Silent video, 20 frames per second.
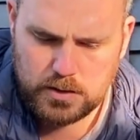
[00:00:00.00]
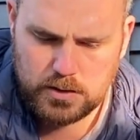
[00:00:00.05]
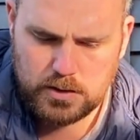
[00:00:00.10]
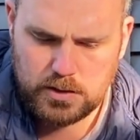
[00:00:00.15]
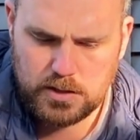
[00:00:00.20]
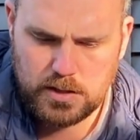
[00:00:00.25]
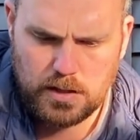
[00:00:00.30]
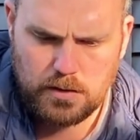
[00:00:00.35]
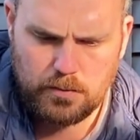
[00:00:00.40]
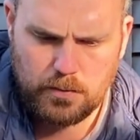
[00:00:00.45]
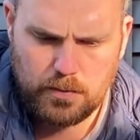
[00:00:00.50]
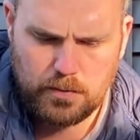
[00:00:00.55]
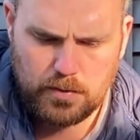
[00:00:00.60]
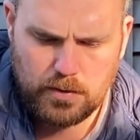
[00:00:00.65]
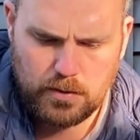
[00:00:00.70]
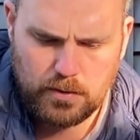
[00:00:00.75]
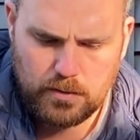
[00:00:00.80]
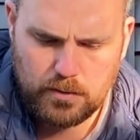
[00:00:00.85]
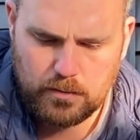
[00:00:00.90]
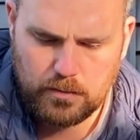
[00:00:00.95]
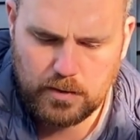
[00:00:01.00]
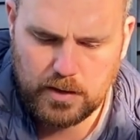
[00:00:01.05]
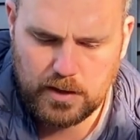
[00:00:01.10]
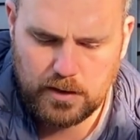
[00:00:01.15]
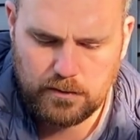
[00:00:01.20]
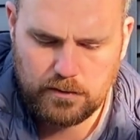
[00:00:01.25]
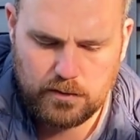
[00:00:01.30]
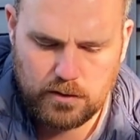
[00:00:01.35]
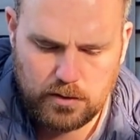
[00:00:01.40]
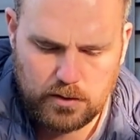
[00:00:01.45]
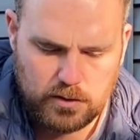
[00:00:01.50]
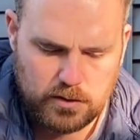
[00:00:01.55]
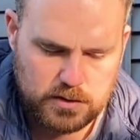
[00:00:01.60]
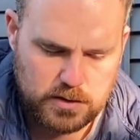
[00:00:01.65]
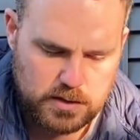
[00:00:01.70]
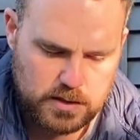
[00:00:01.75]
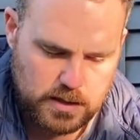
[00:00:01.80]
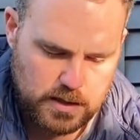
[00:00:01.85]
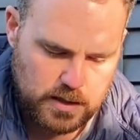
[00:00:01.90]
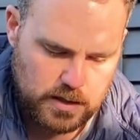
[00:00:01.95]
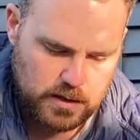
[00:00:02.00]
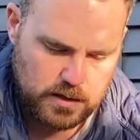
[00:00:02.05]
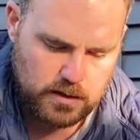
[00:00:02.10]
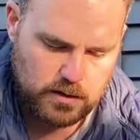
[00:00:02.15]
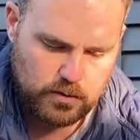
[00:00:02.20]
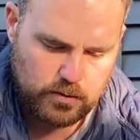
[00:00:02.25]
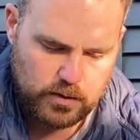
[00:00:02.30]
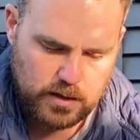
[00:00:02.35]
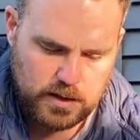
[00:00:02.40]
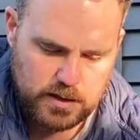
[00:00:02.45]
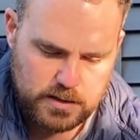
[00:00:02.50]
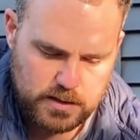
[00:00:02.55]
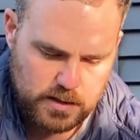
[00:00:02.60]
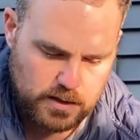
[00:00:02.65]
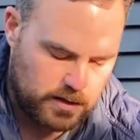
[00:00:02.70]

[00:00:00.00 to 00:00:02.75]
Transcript: cheap, but if you consider the quality